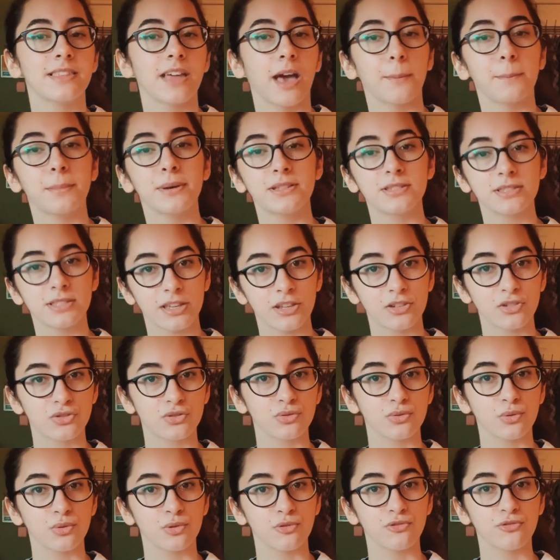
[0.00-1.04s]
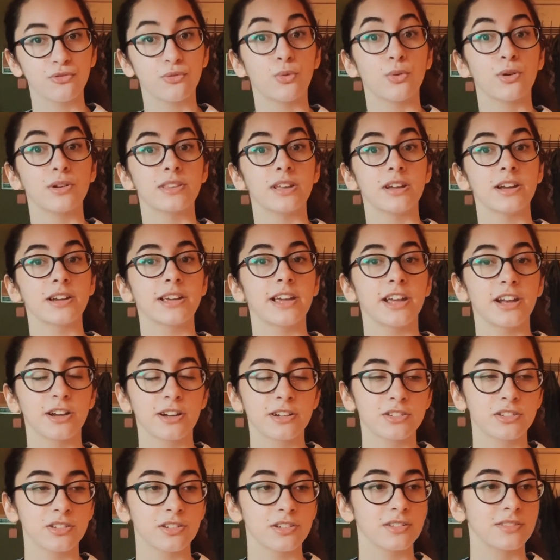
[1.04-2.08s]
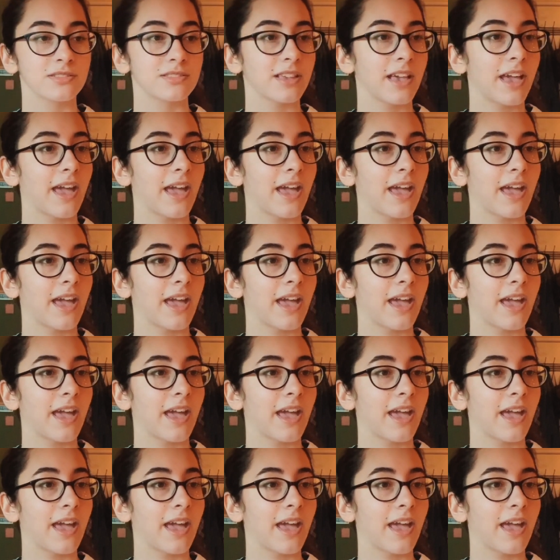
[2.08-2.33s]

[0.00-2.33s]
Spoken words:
that potential for their characters,